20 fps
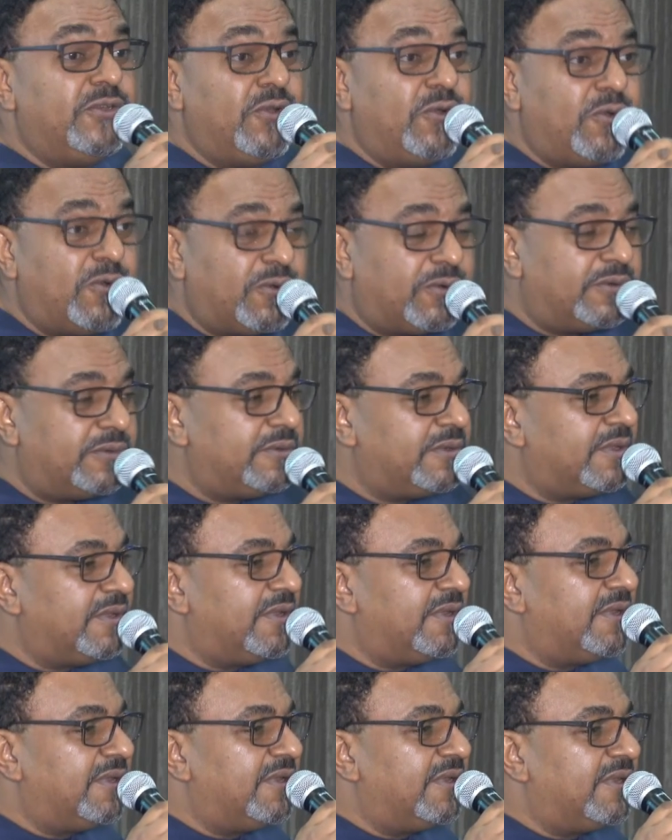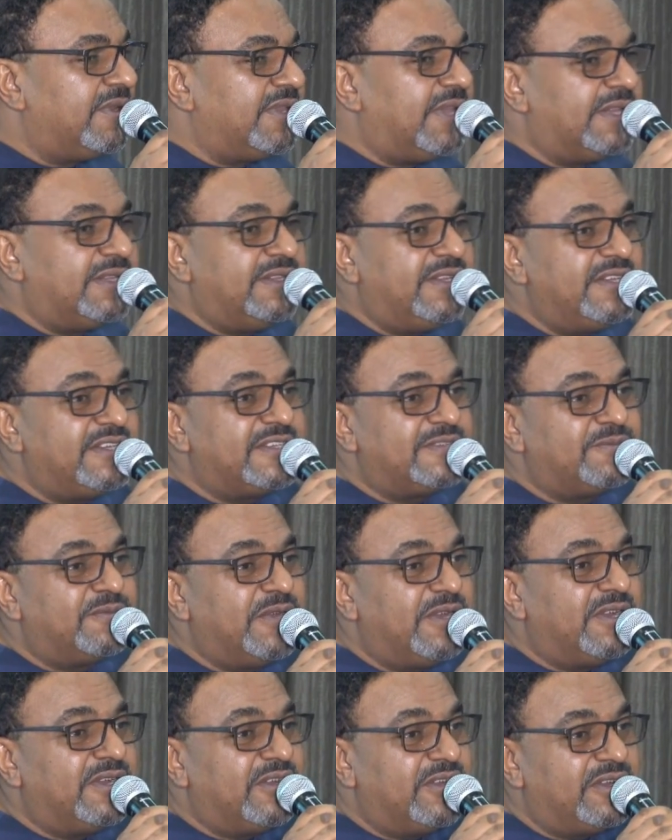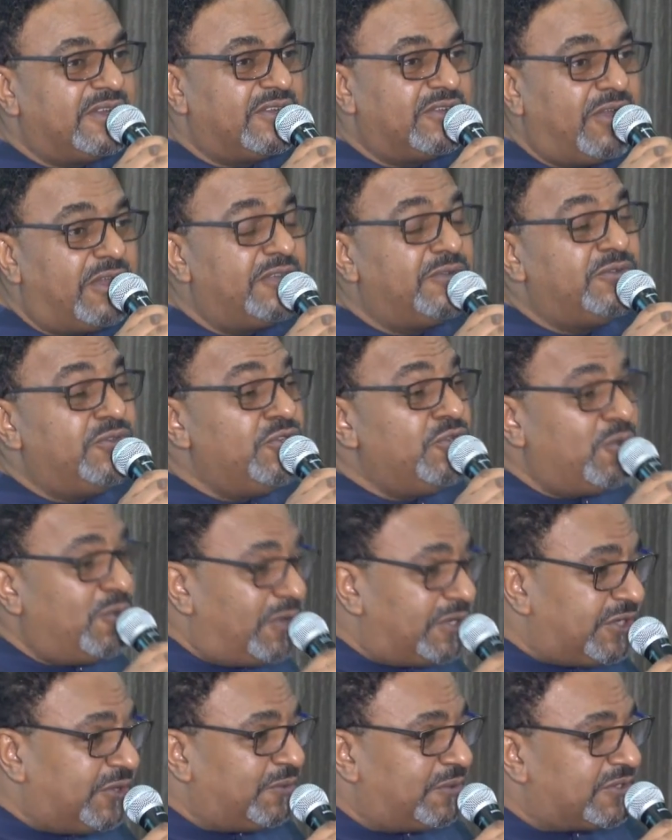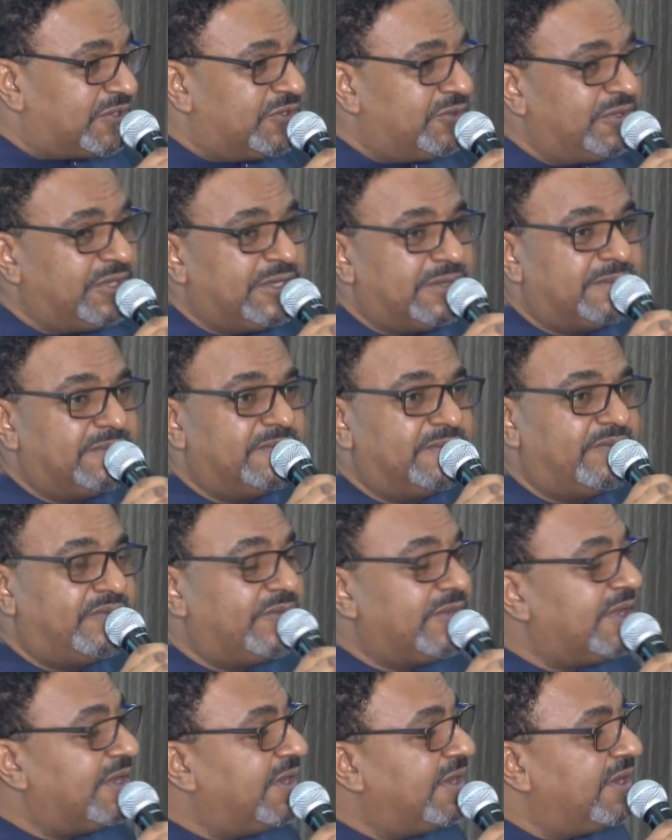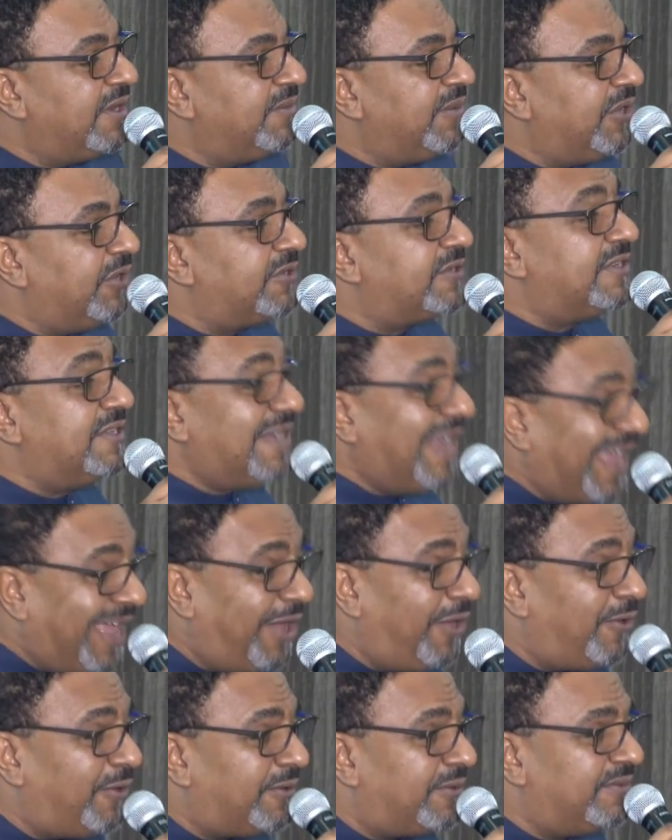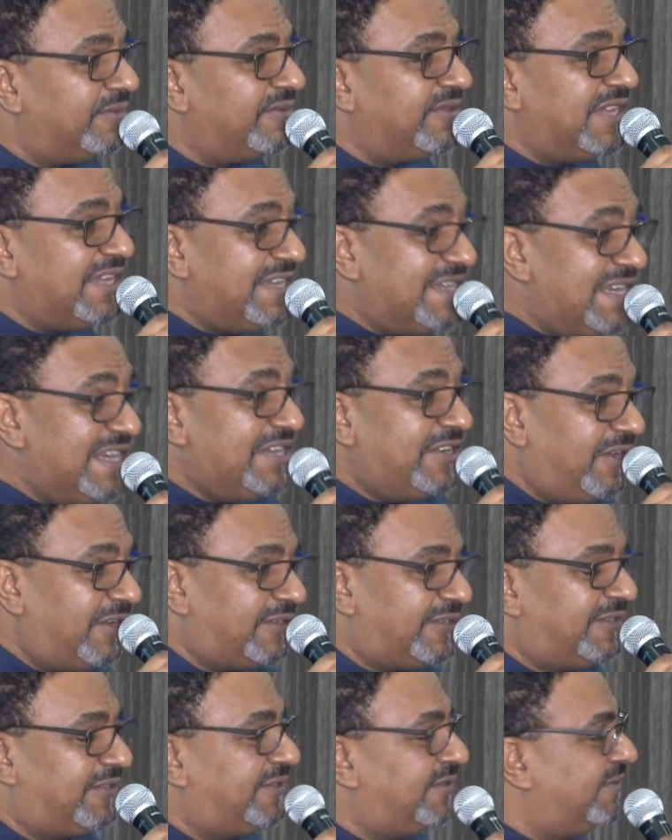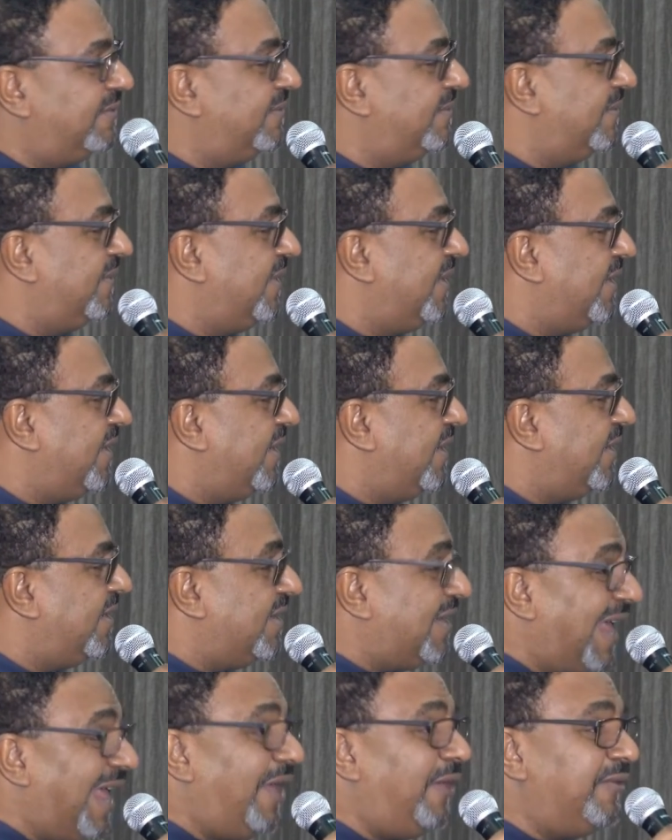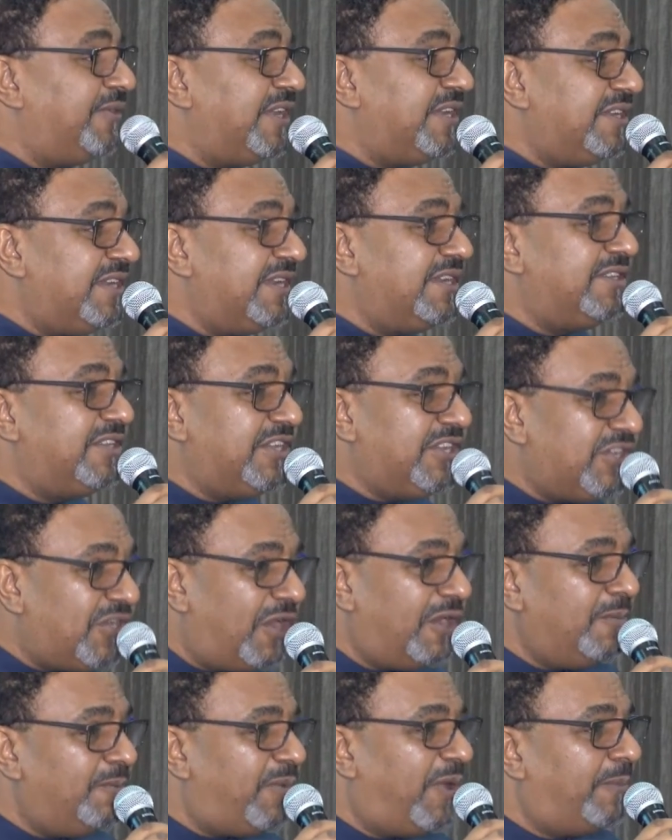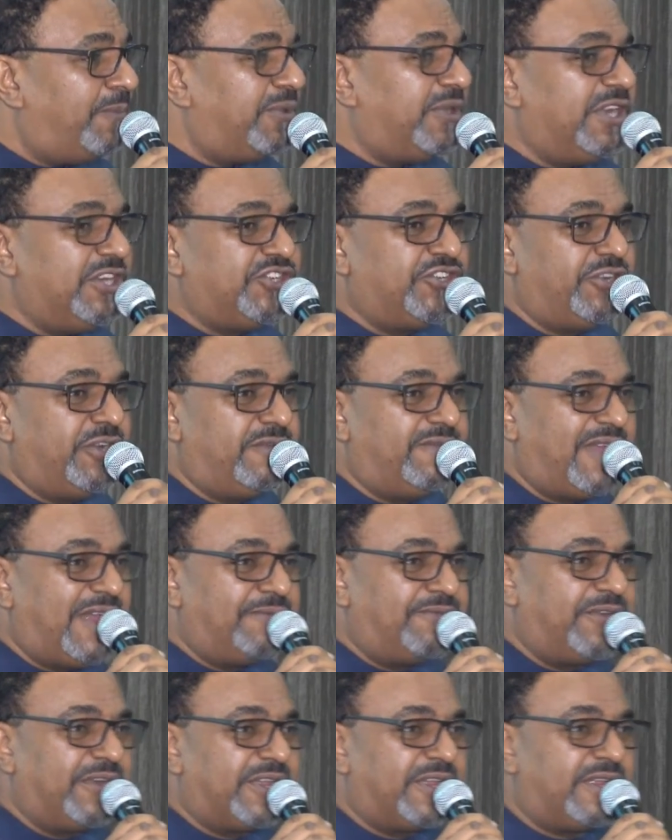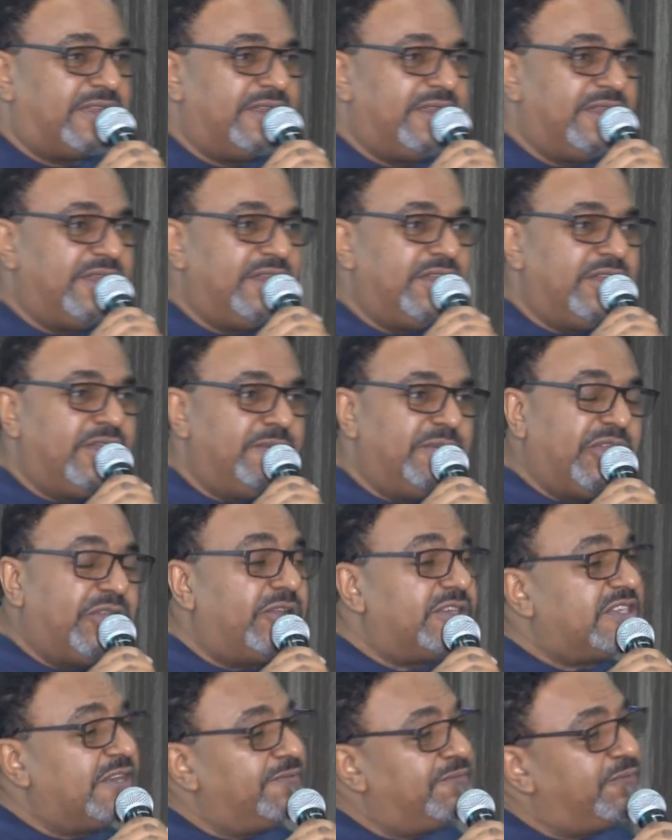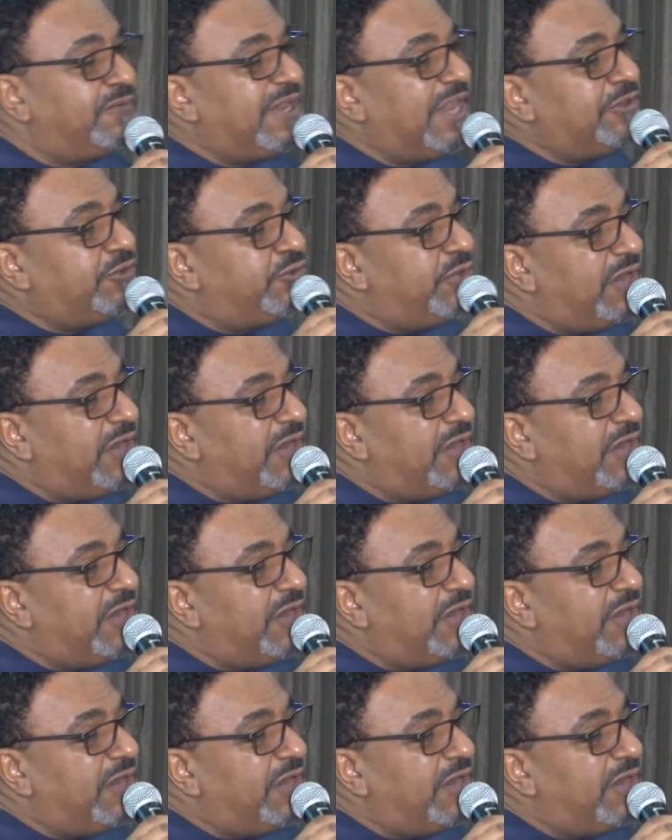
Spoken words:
know that God knew what He was doing, because now they need us. Now they need the young population of Africa, because if they